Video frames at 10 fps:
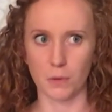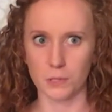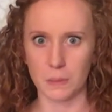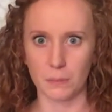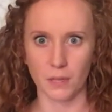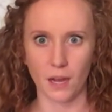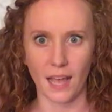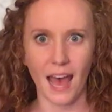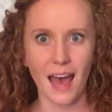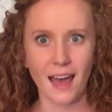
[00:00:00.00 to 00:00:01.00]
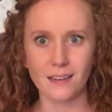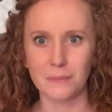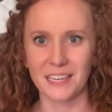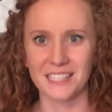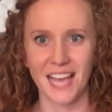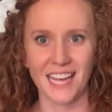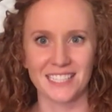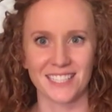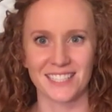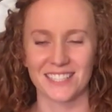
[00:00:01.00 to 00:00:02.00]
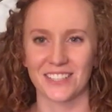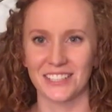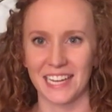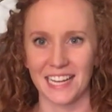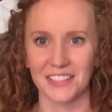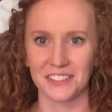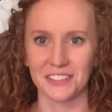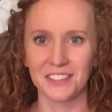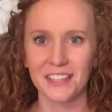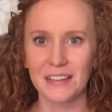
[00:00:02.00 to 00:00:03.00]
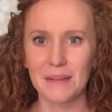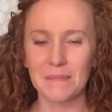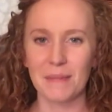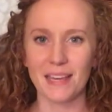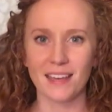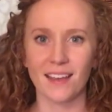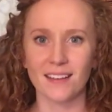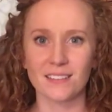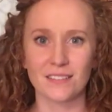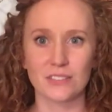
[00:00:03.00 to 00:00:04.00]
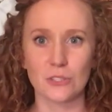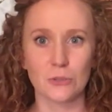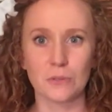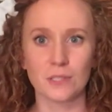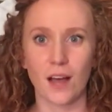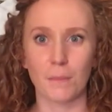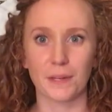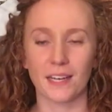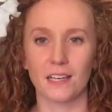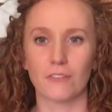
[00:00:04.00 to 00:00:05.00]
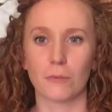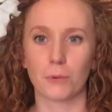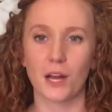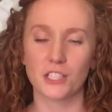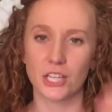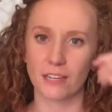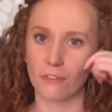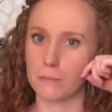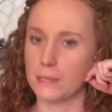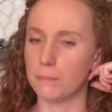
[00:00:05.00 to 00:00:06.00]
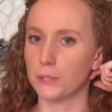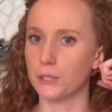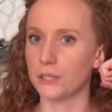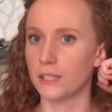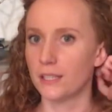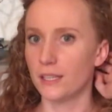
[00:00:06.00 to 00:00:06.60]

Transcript: Most people got a hat because I just couldn't handle making too complicated of a project for people.